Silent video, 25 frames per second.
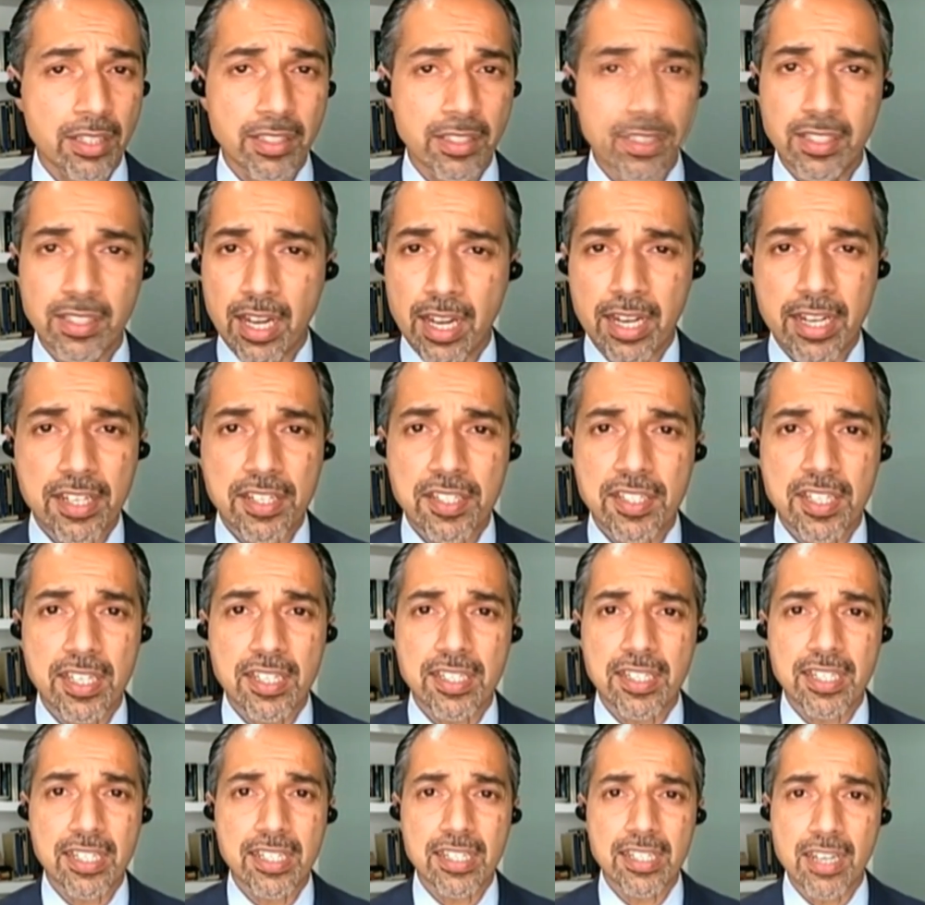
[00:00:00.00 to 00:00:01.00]
The United
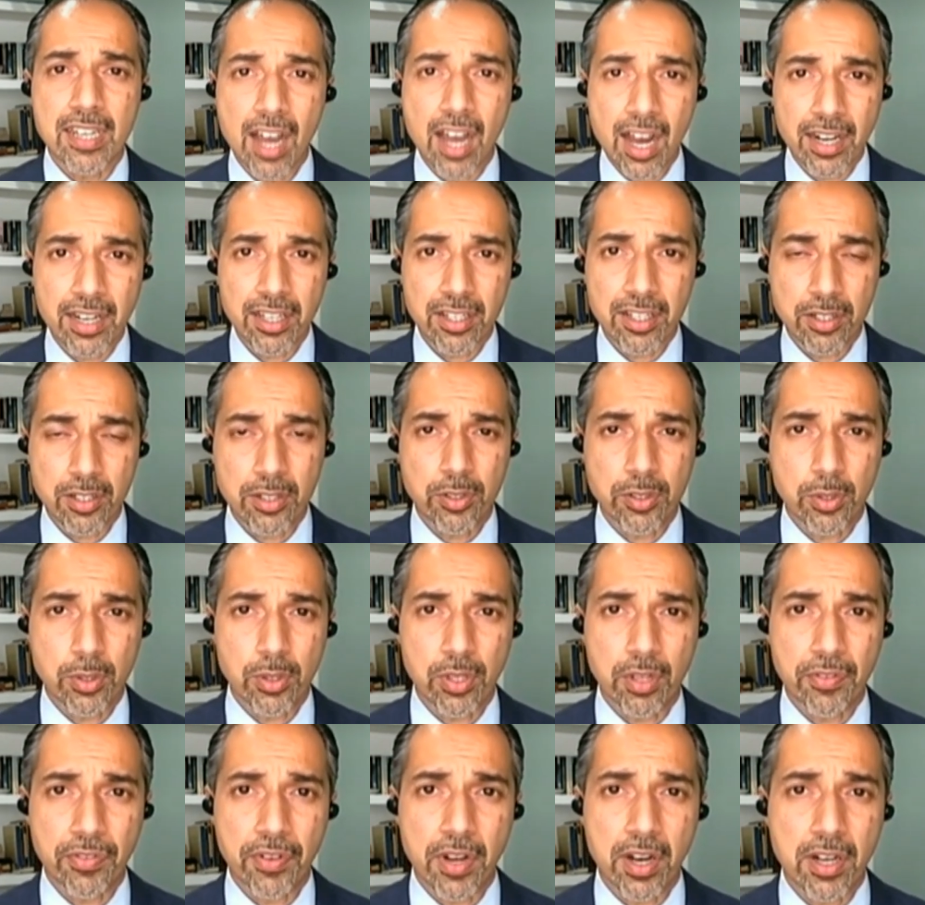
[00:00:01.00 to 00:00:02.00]
States is not in control
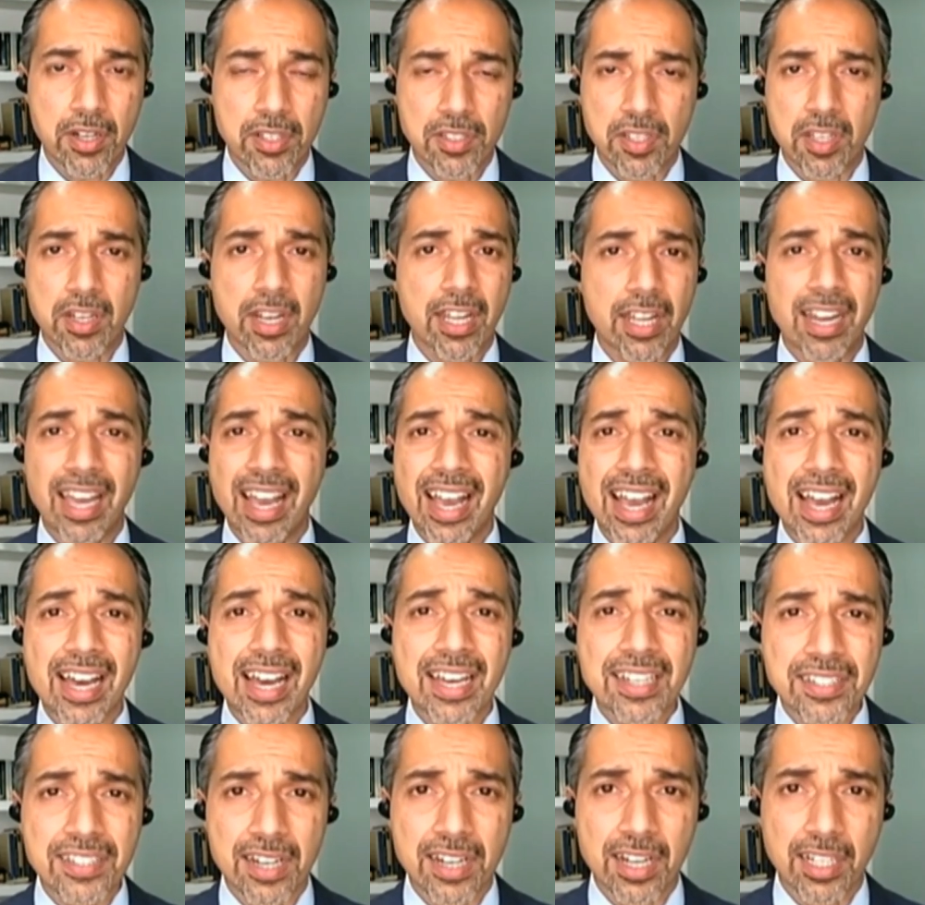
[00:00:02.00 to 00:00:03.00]
of Afghanistan and
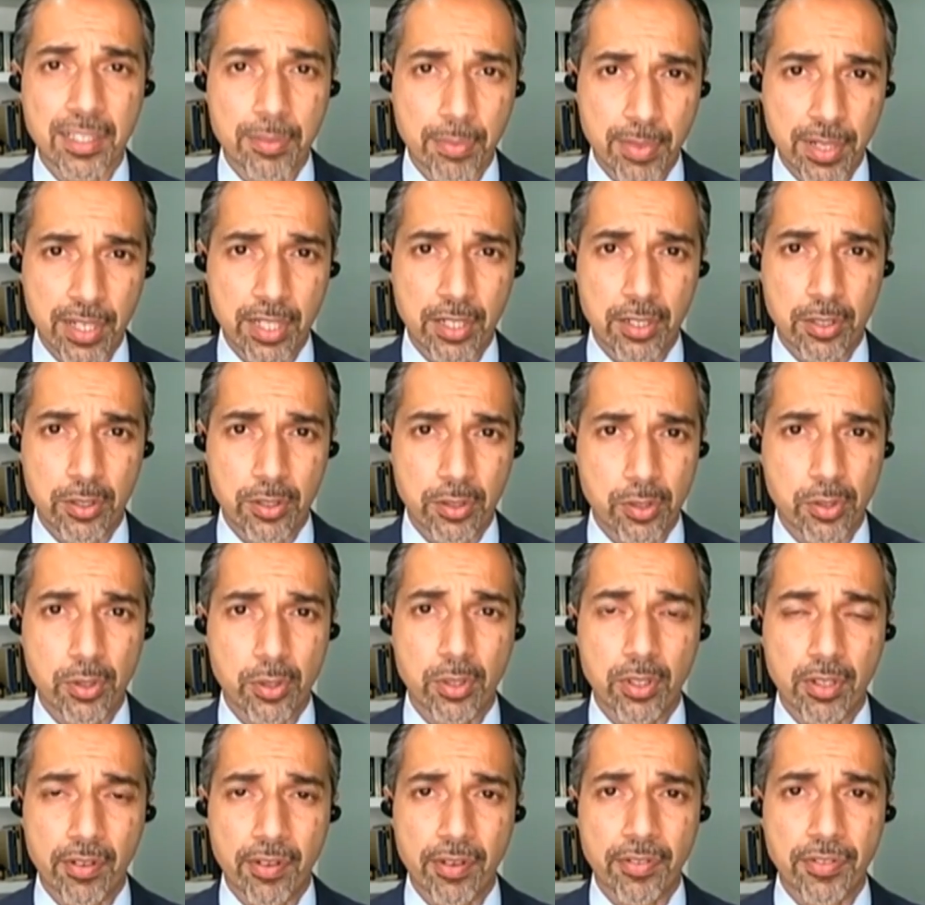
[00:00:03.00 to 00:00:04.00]
has not been in
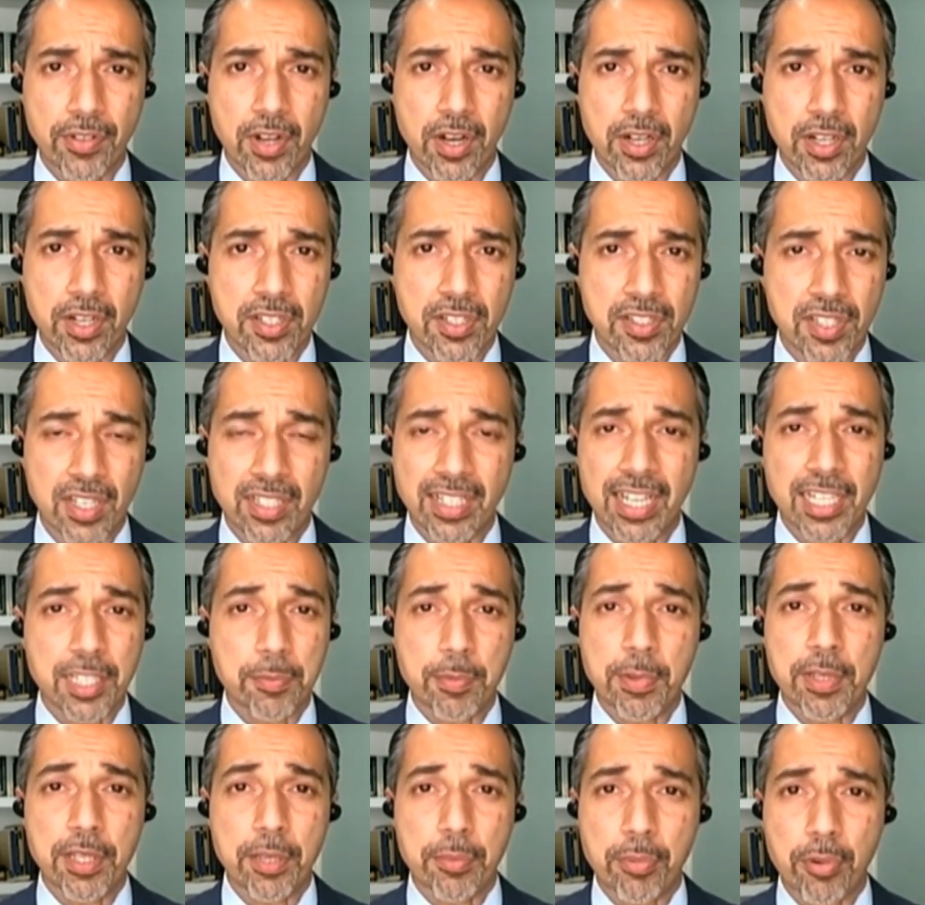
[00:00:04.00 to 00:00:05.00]
control of Afghanistan. That's
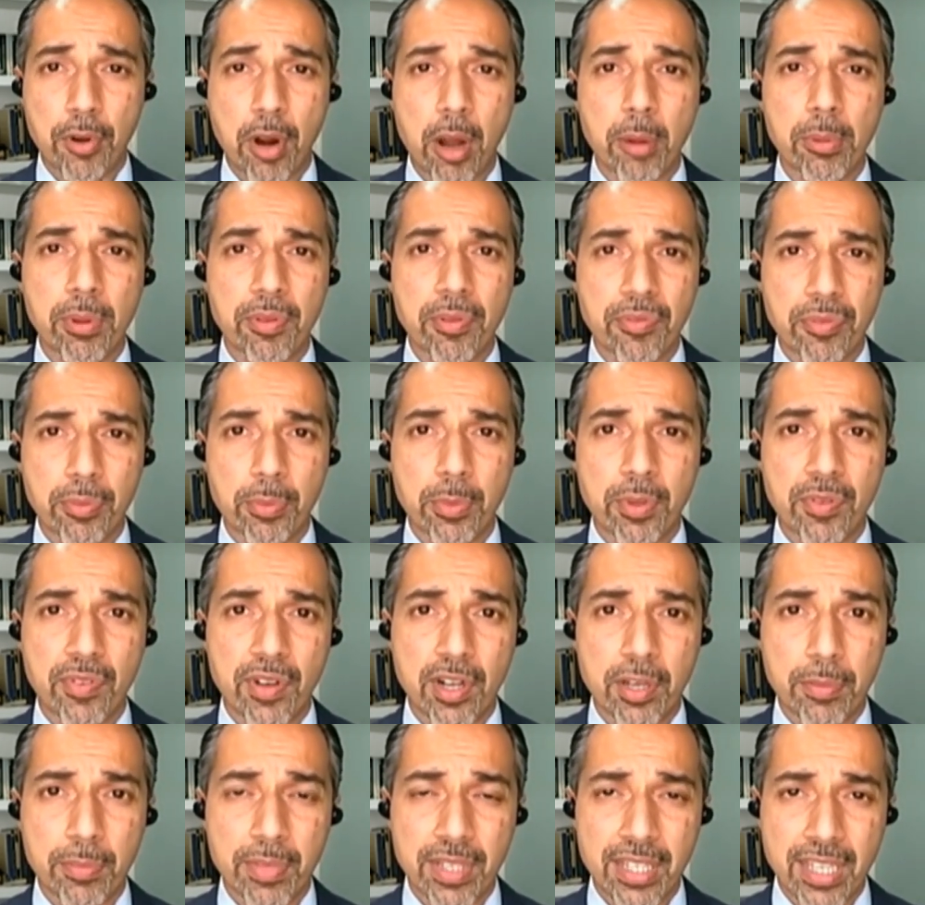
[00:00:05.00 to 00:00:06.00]
been the problem from the
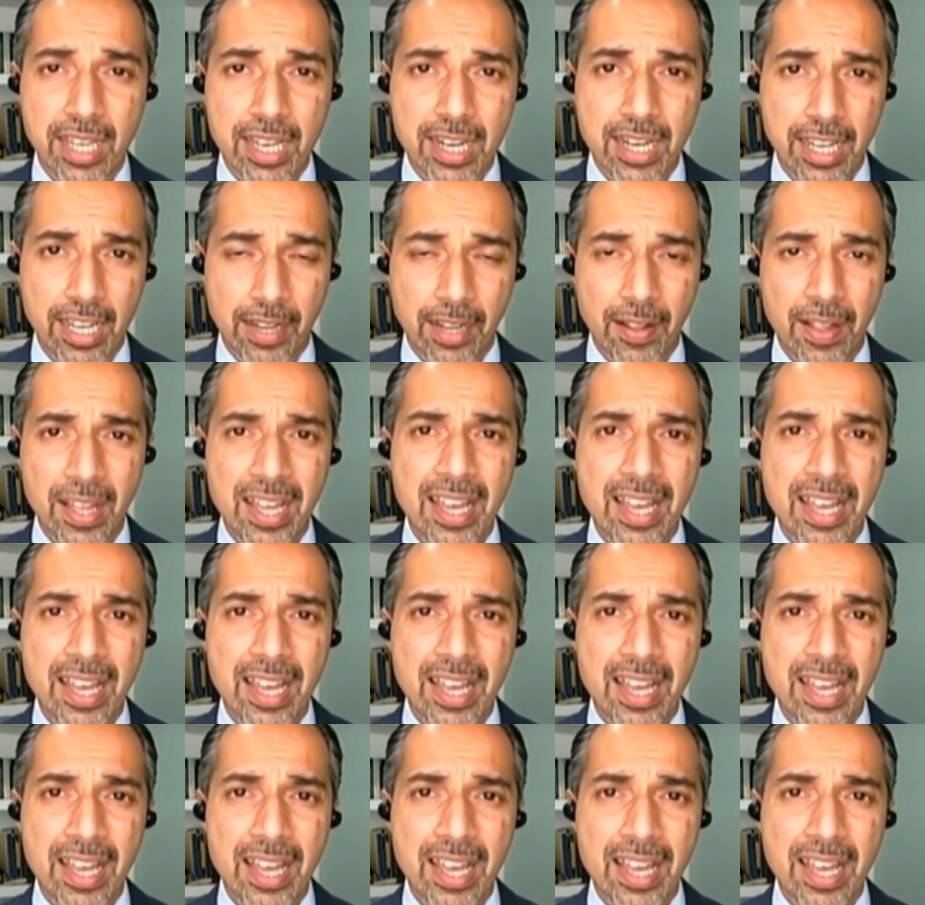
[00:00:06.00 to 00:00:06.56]
very beginning.